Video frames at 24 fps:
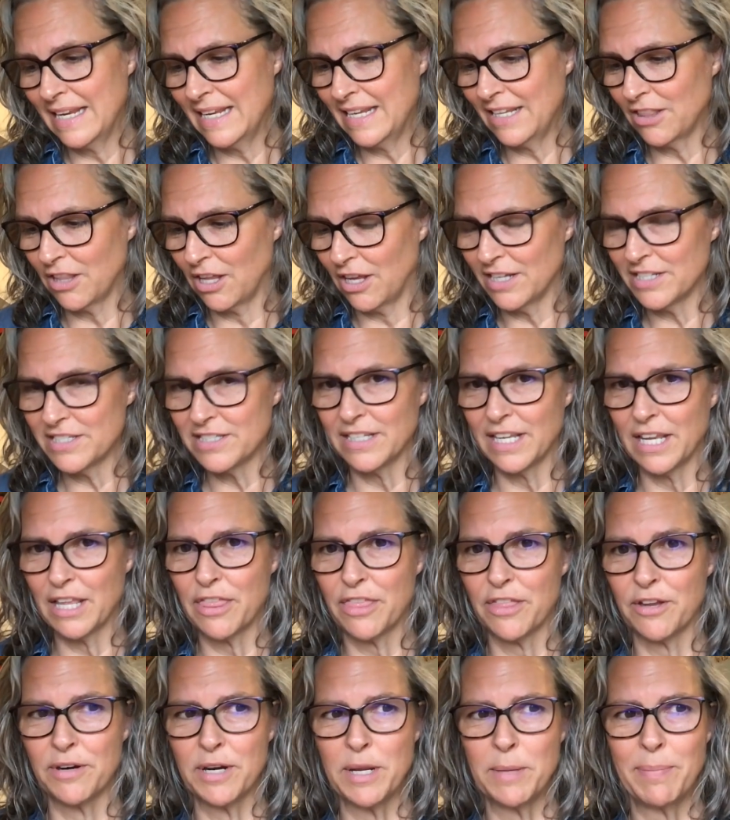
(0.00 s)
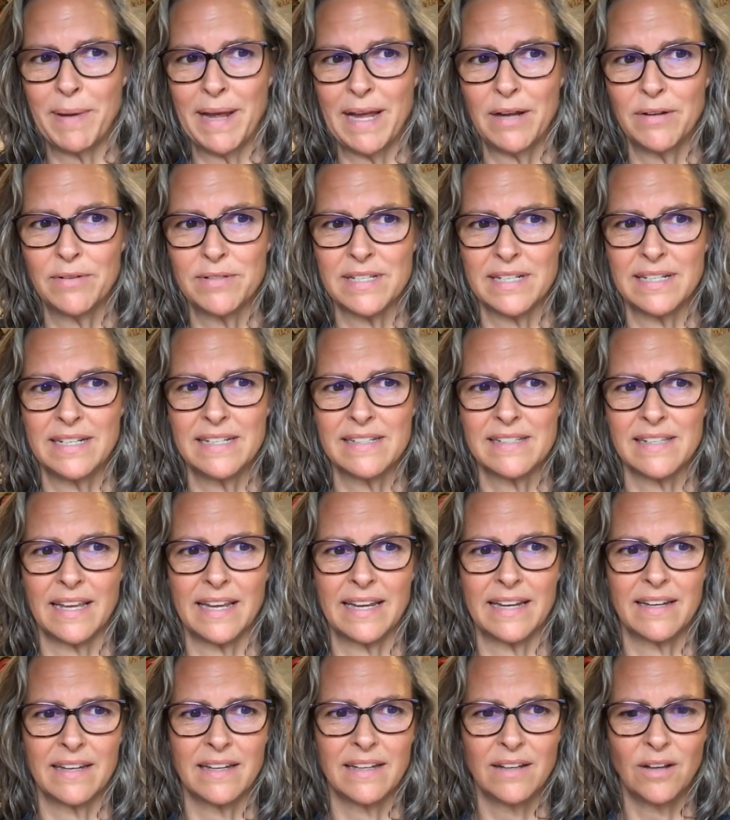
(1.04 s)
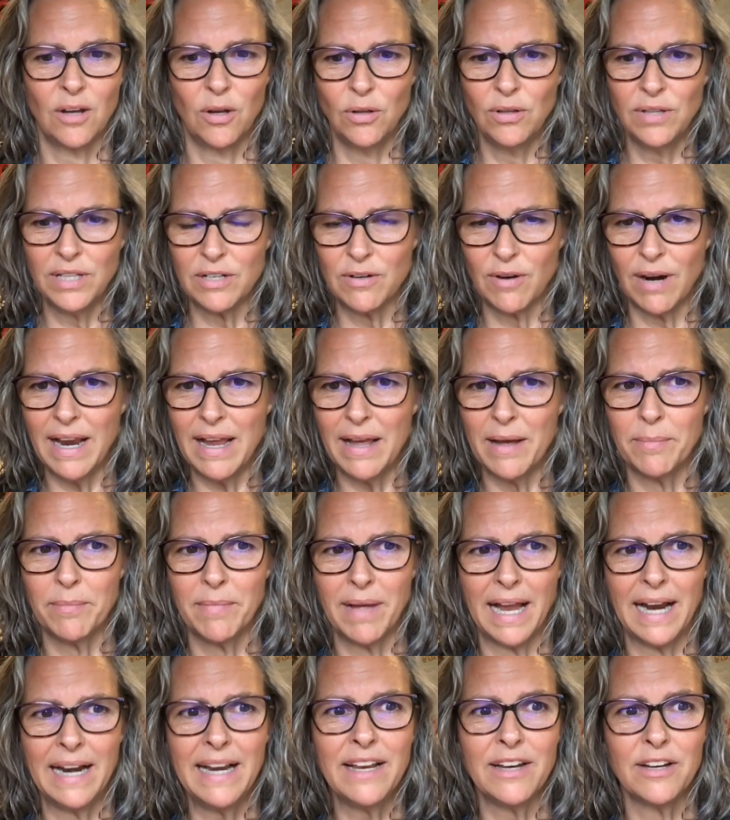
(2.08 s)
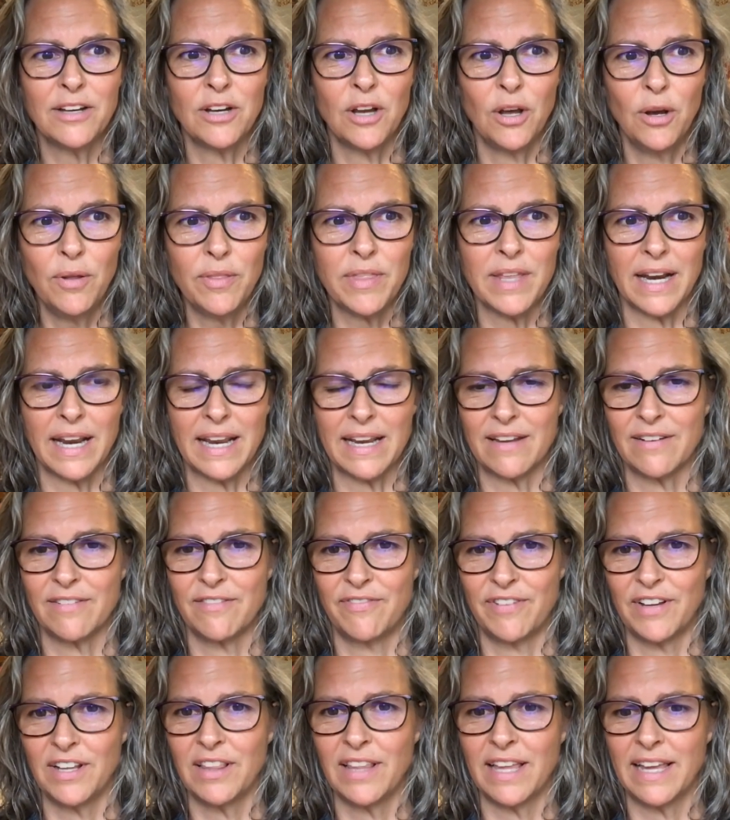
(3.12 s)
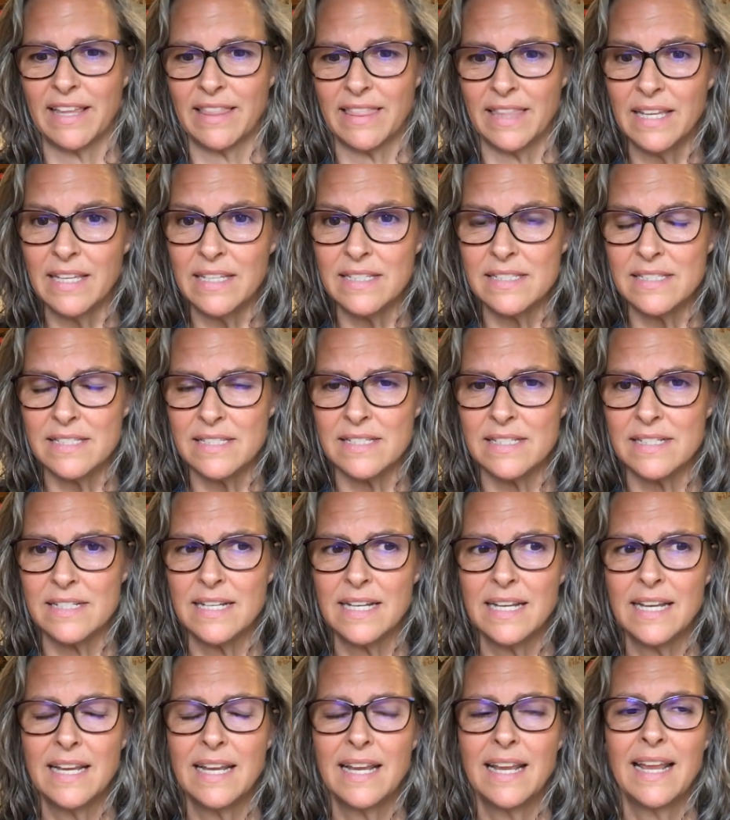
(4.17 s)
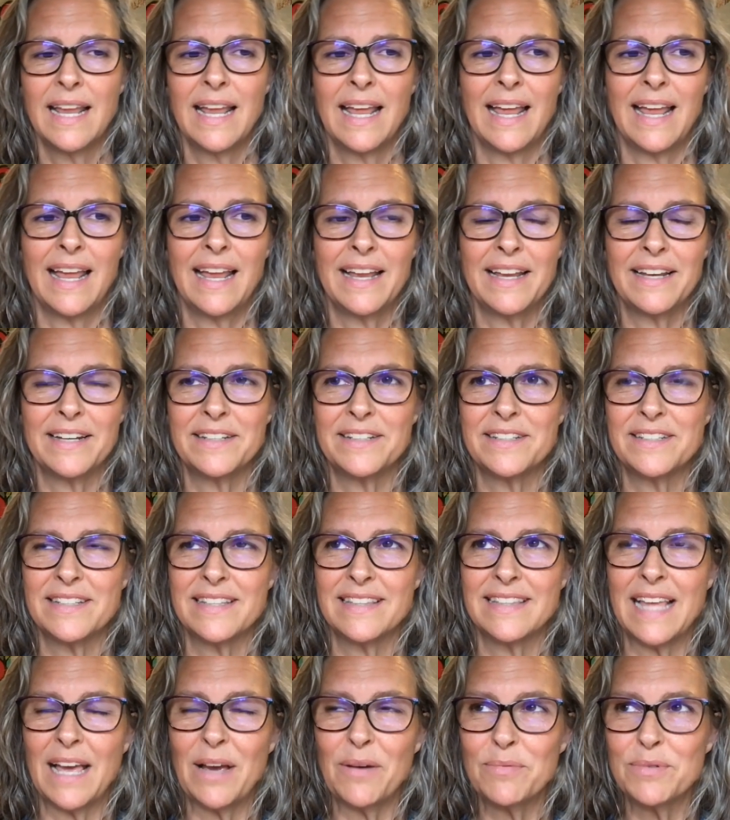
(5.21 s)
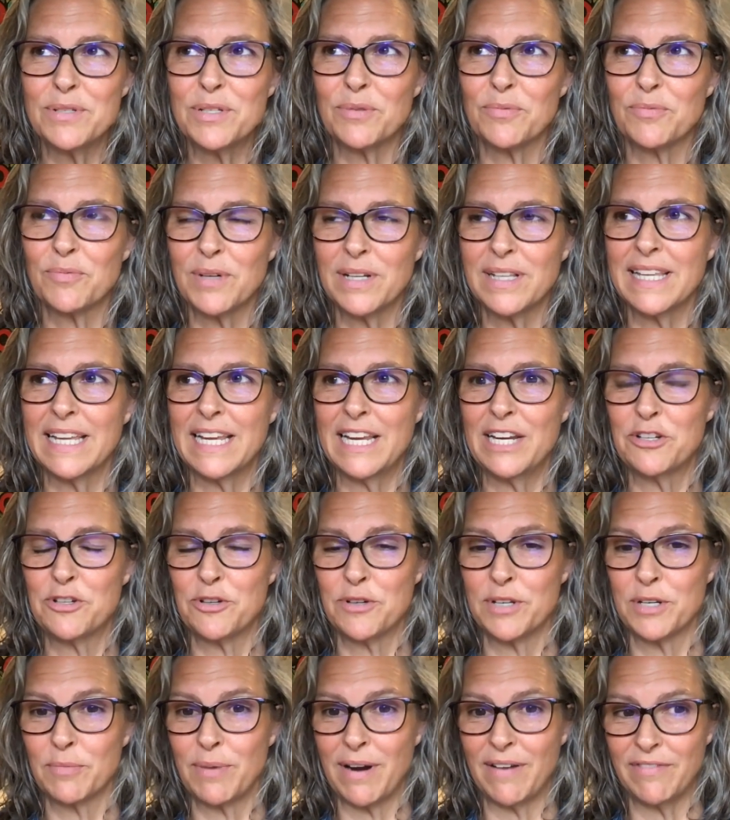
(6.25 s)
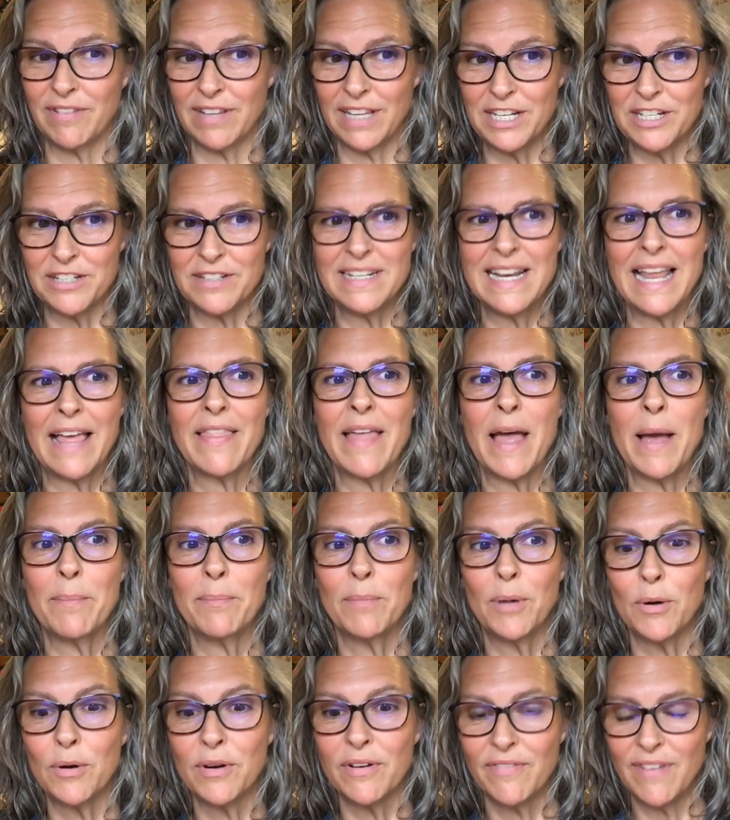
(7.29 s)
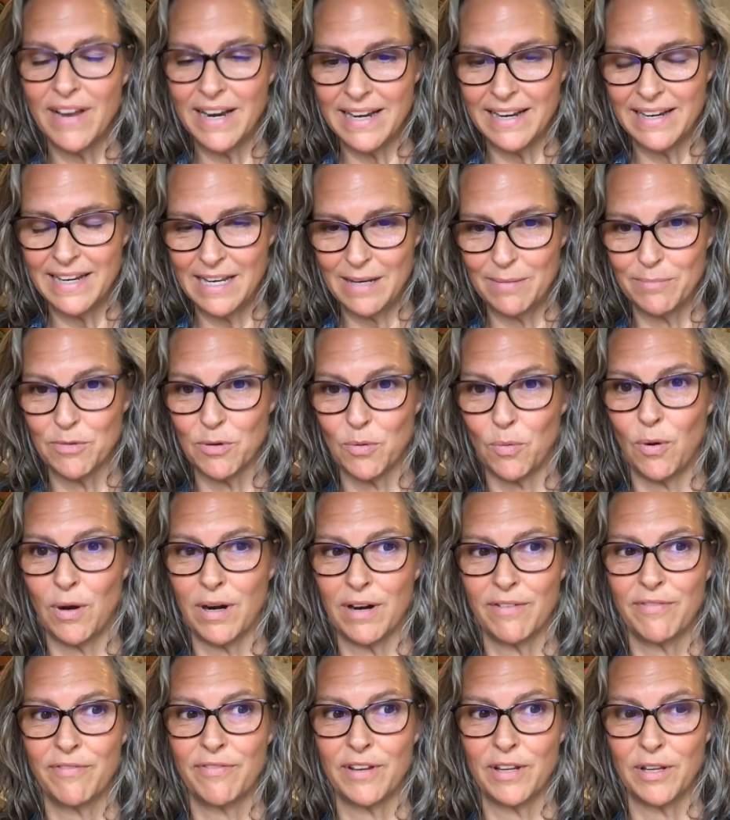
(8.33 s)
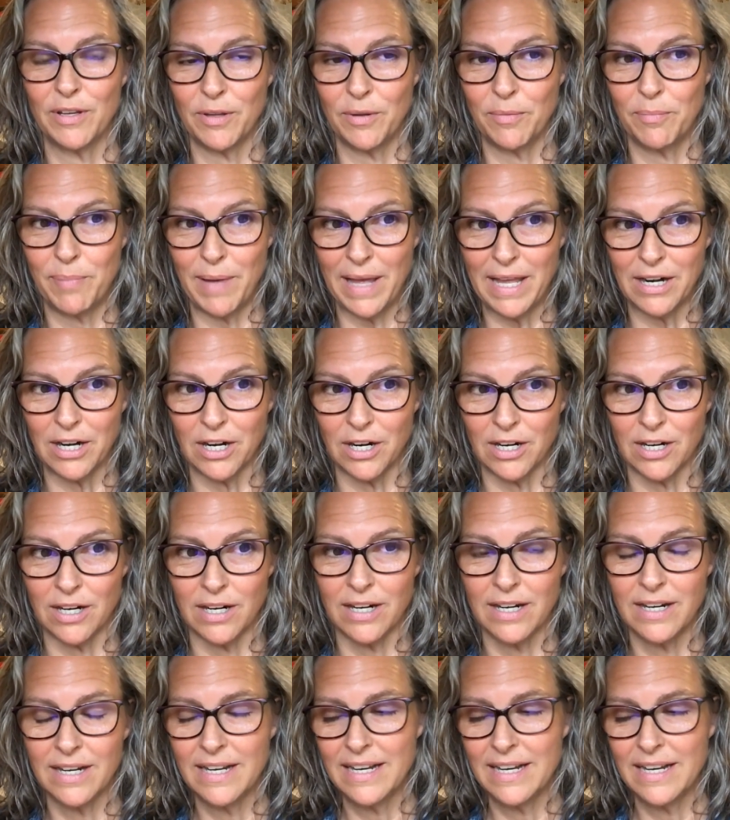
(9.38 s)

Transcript: he lost like 30 pounds and he's like, holy crap, I didn't know that I could feel like this. And that was a really interesting revelation. Now that motivated him to want to feel better.